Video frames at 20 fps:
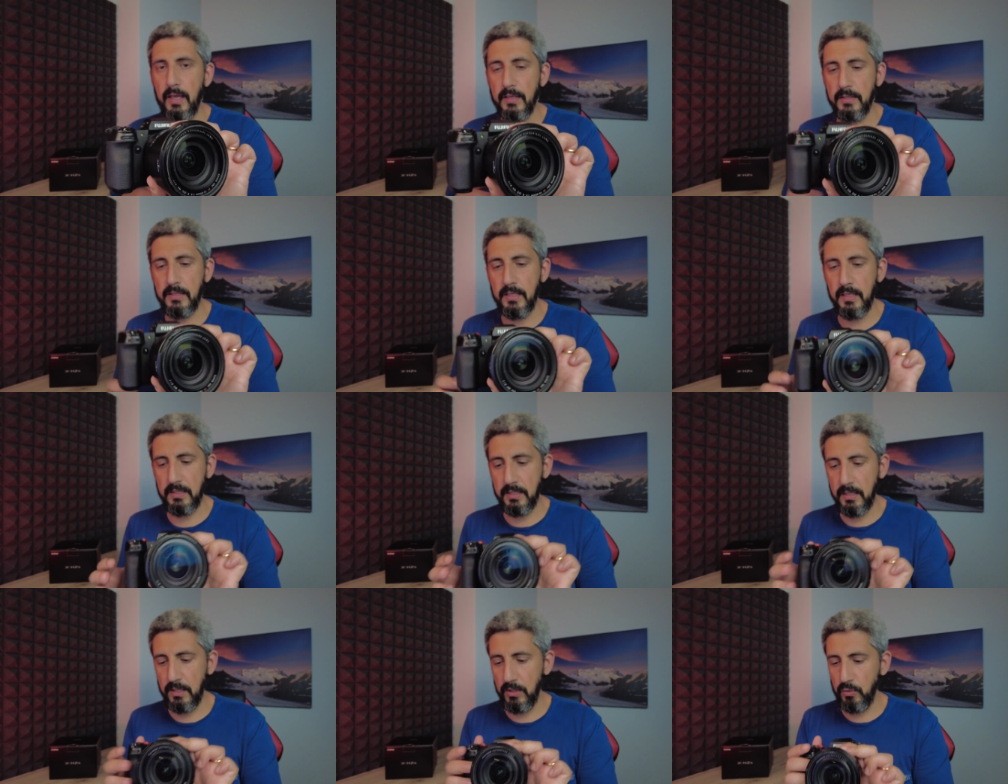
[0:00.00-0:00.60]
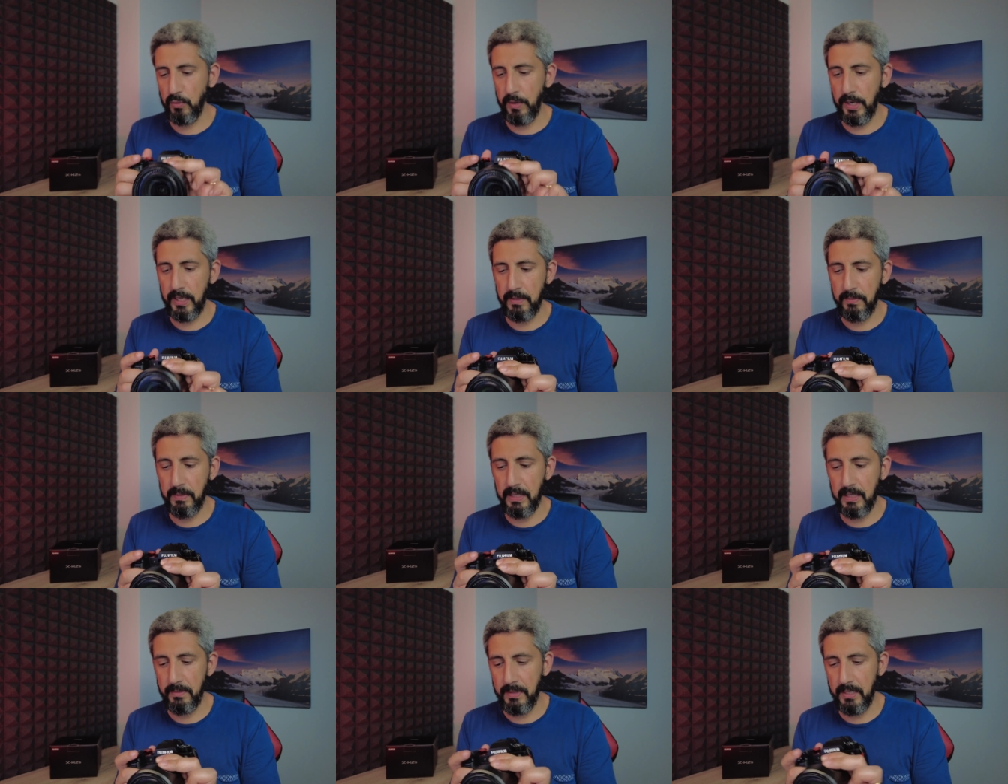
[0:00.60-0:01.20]
16 to 80
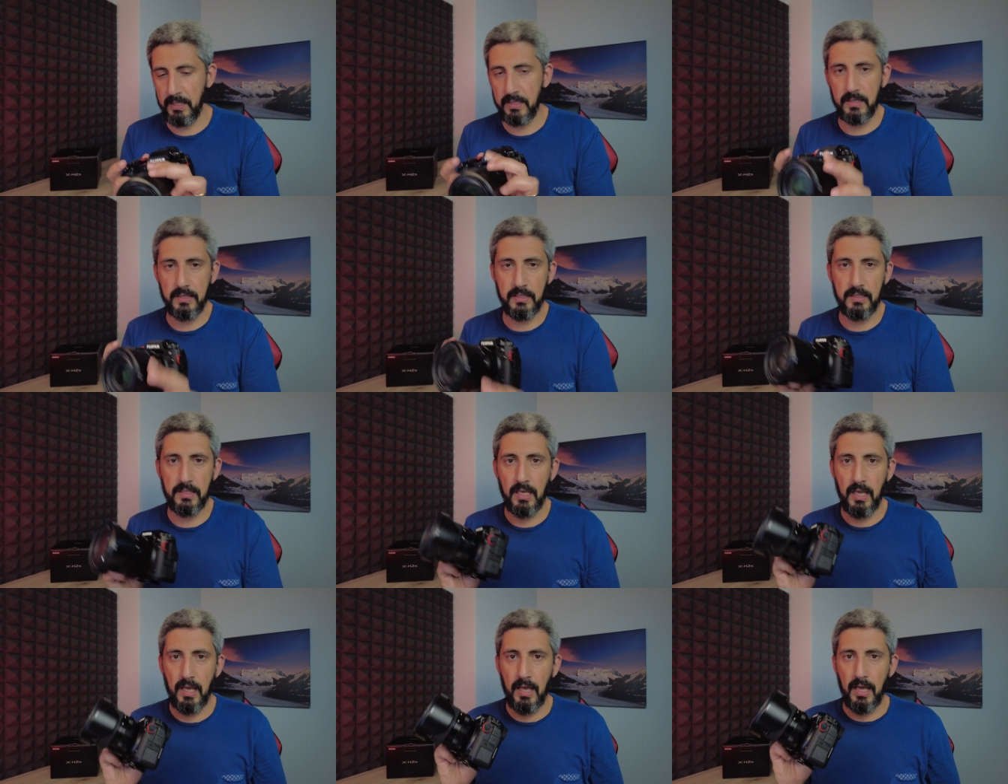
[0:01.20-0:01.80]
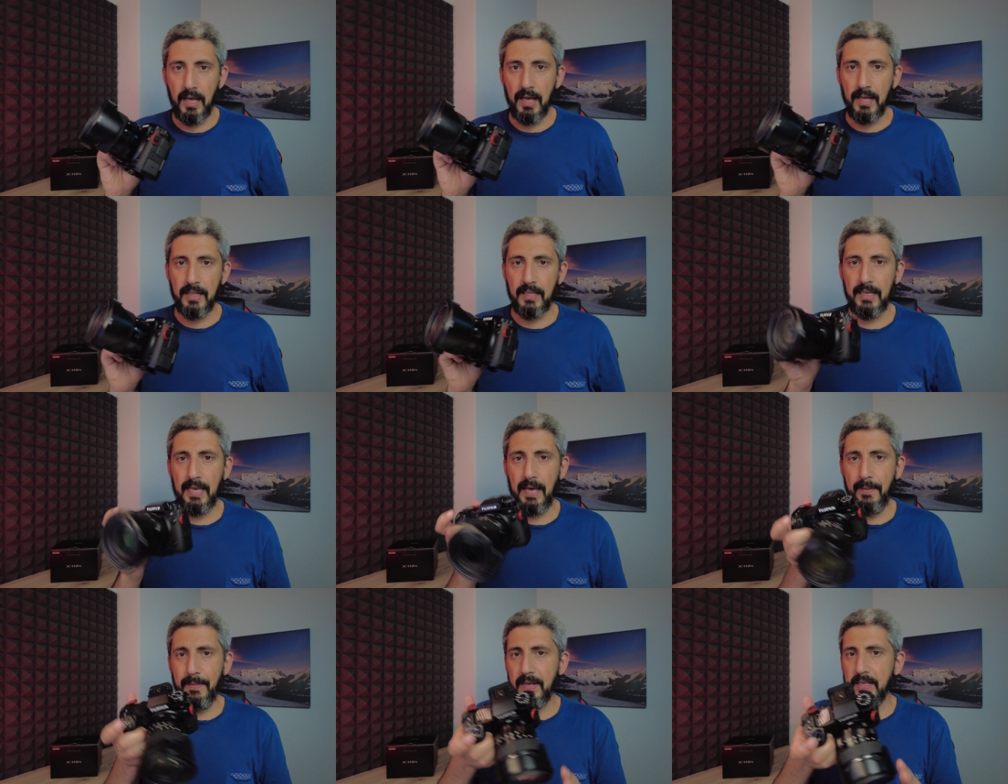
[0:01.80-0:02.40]
millimeters,
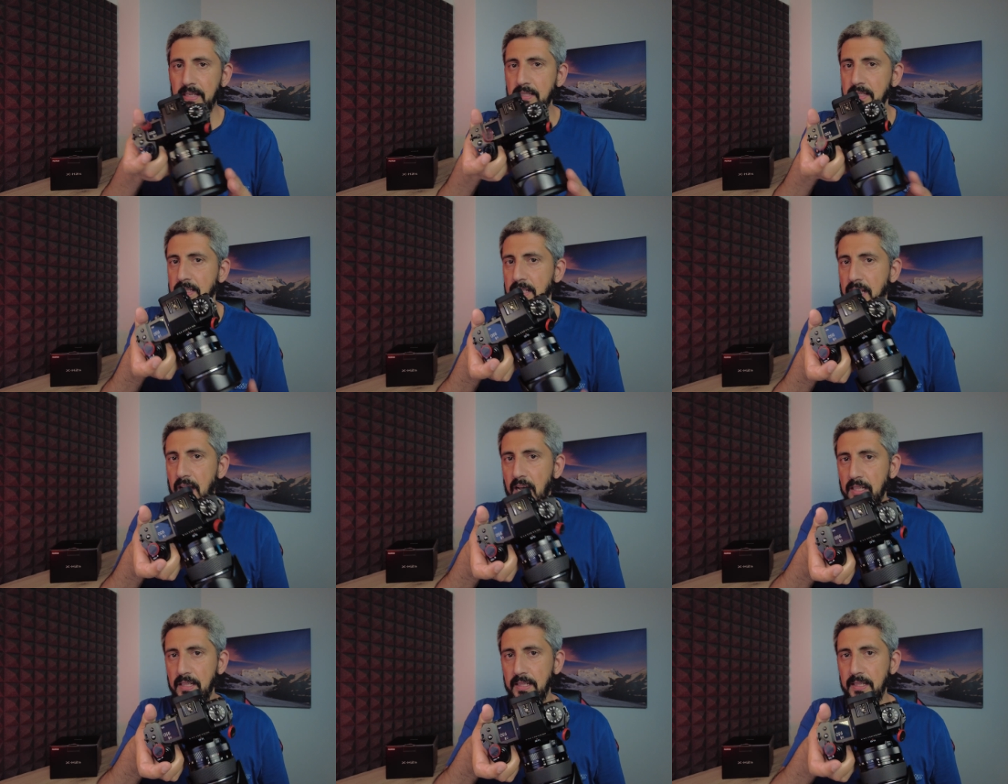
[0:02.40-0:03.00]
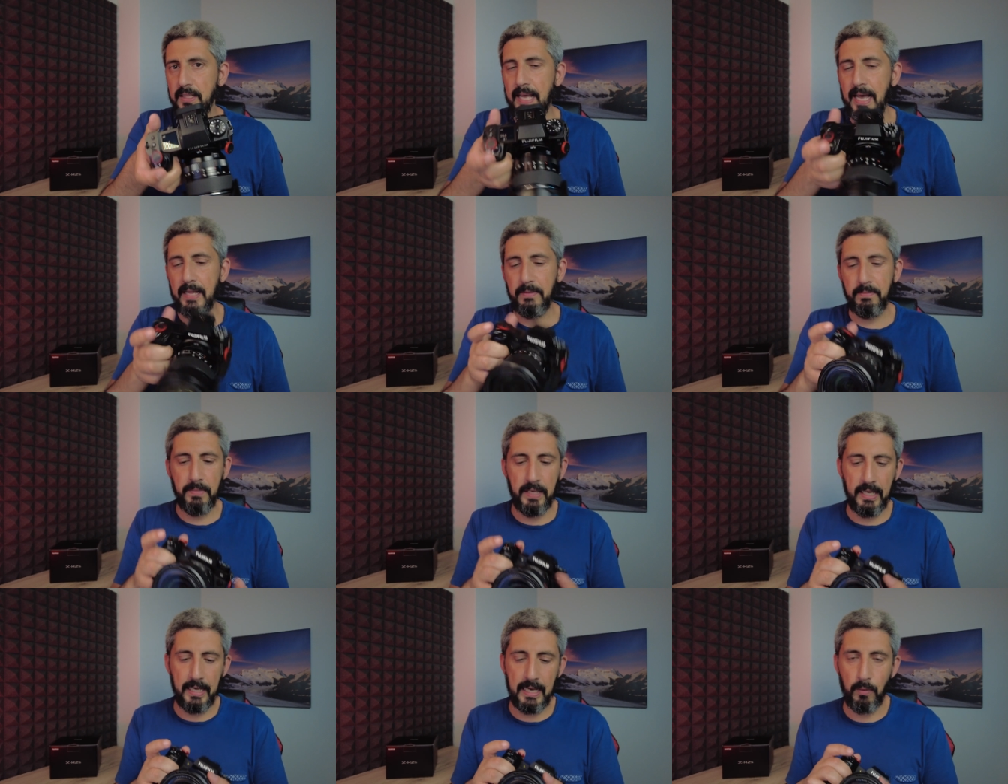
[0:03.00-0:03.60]
the camera is not
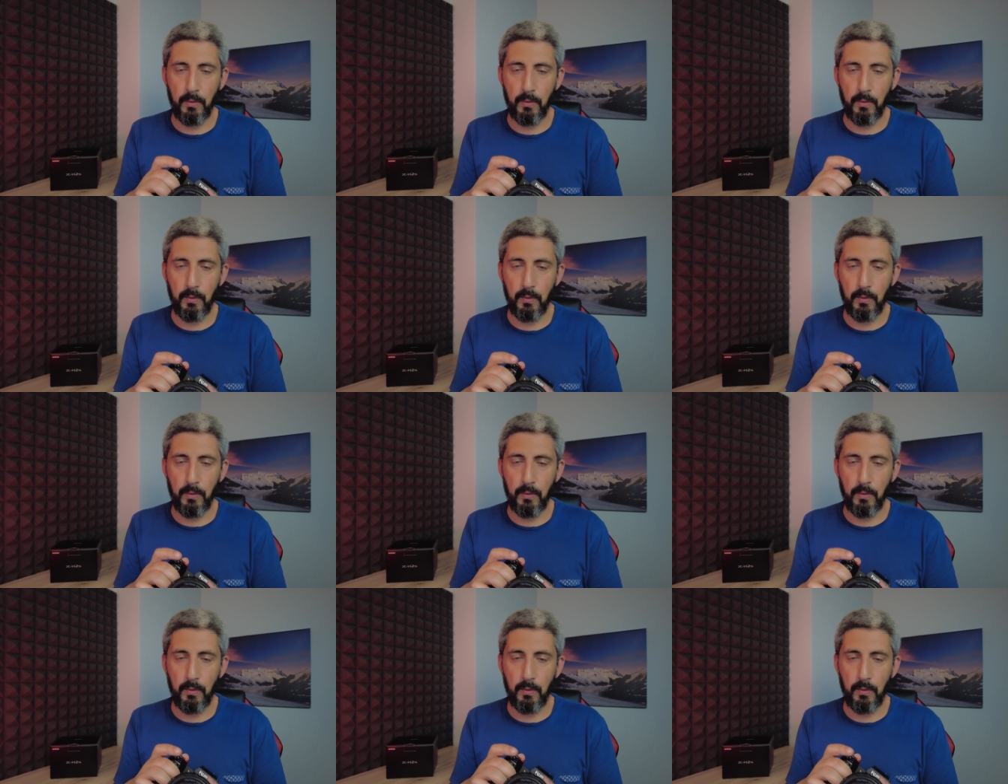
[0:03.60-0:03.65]
that big.